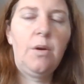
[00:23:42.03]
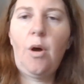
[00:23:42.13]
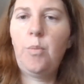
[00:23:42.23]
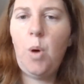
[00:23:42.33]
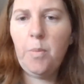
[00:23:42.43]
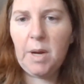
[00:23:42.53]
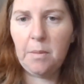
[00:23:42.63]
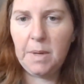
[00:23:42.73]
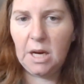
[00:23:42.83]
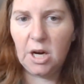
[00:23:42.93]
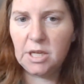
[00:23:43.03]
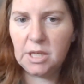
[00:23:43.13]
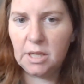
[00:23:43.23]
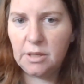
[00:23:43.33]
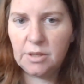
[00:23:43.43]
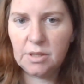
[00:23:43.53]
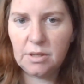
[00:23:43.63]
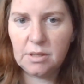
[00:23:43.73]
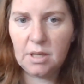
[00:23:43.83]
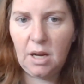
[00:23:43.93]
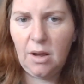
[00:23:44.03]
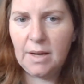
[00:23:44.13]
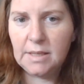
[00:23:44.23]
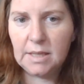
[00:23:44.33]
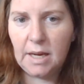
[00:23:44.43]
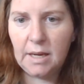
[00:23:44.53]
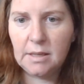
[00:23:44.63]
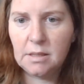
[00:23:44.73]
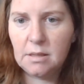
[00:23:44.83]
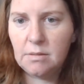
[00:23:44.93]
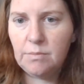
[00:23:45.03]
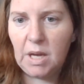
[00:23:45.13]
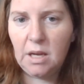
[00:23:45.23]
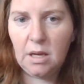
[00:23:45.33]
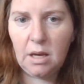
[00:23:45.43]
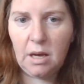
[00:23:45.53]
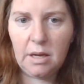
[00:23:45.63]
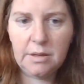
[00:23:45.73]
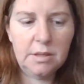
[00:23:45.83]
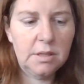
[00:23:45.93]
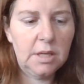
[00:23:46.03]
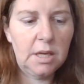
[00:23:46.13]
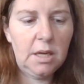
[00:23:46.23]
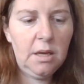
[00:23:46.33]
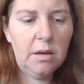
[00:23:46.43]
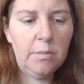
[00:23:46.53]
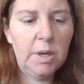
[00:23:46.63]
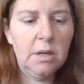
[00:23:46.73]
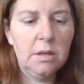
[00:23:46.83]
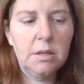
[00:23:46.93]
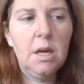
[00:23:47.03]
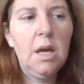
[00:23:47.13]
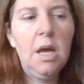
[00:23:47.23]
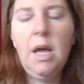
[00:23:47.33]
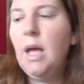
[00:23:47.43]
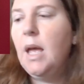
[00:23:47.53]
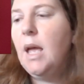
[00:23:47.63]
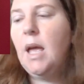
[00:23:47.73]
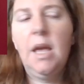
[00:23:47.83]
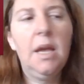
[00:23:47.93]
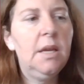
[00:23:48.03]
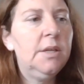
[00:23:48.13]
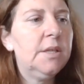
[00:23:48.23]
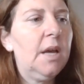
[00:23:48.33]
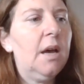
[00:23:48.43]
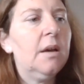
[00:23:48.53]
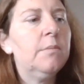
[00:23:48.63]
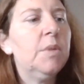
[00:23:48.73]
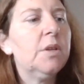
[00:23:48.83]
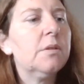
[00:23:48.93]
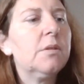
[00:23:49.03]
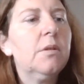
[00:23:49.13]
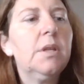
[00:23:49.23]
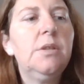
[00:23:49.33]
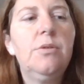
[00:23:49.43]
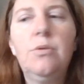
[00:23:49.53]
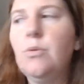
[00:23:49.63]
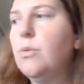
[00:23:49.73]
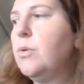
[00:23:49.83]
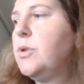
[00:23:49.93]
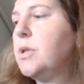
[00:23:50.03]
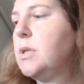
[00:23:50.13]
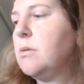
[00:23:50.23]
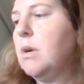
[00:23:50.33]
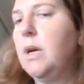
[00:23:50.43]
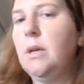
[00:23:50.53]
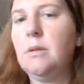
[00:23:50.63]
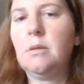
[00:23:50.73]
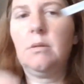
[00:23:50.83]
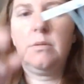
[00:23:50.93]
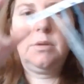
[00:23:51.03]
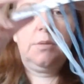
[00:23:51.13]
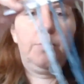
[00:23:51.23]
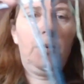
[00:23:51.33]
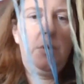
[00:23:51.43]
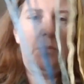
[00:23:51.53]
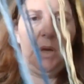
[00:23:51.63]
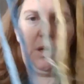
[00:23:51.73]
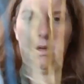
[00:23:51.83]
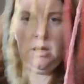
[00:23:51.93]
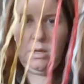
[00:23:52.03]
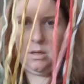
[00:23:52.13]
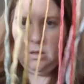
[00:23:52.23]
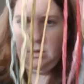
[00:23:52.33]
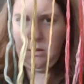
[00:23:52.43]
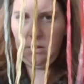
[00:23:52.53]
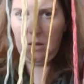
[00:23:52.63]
I'll pop it up here actually, just because the light today is making it hard to see a bit. And it's got these gorgeous threads. I'll just pull them out here.